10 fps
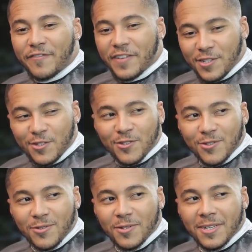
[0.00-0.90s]
offends
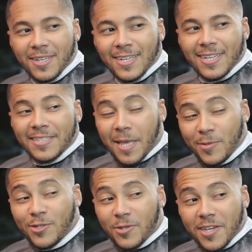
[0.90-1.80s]
you, that
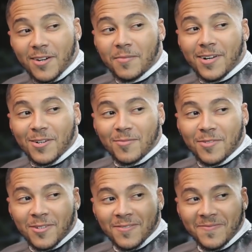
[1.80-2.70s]
means you care about her
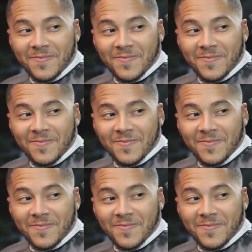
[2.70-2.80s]
more.